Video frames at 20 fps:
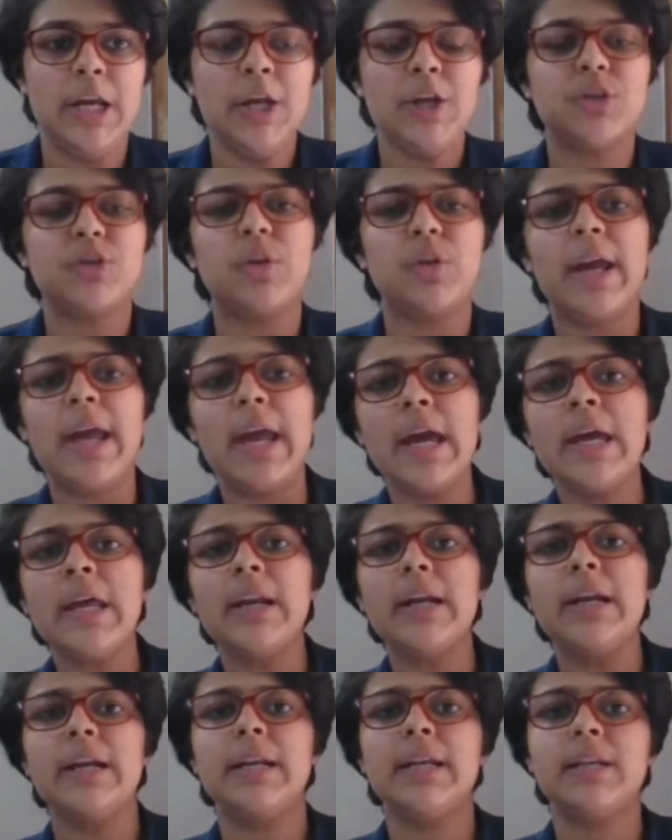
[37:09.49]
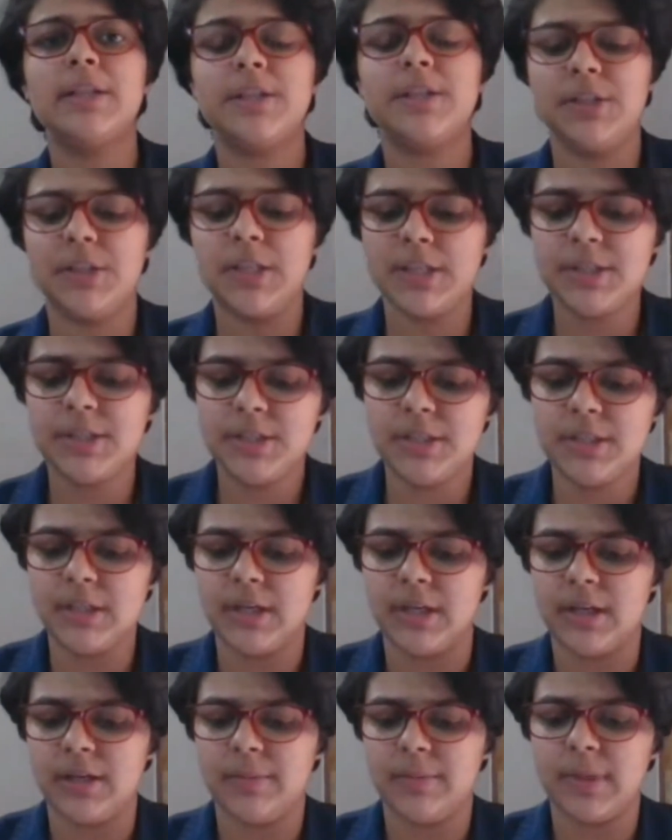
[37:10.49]
So here it is just
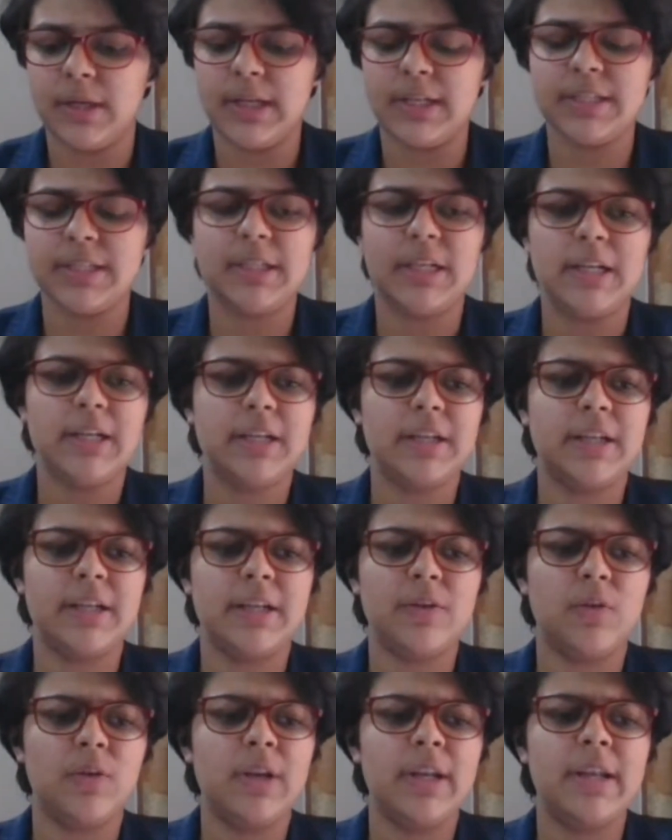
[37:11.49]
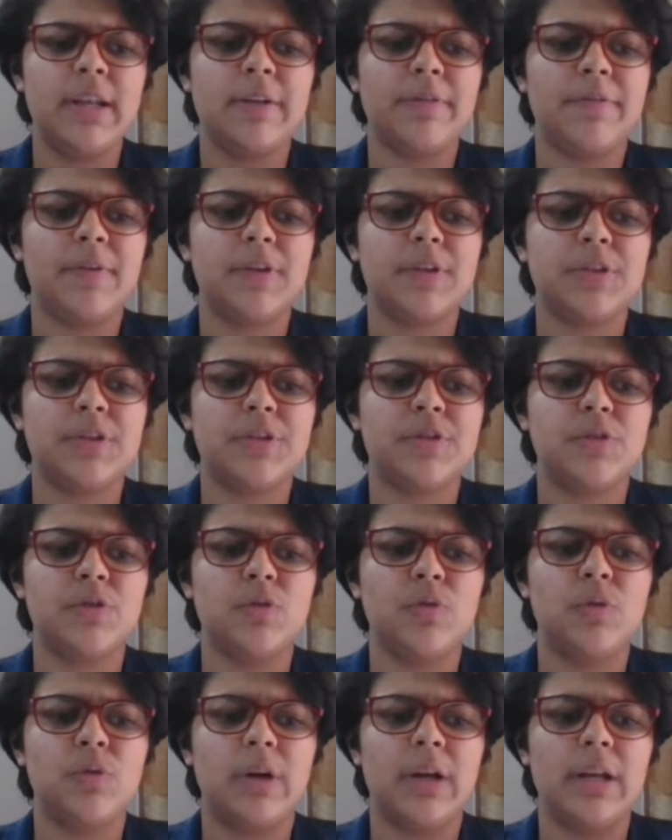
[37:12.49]
the consent, it only refers
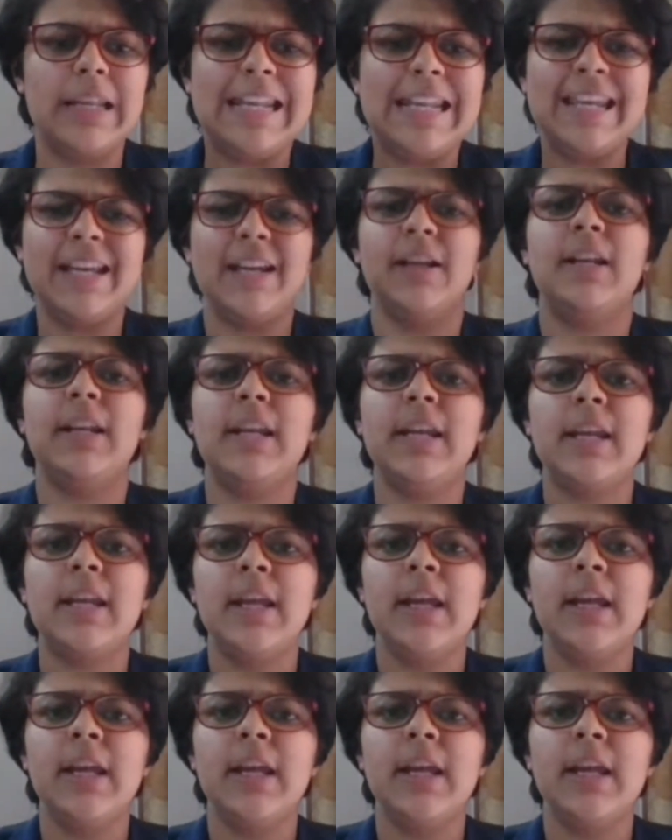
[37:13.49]
to a legally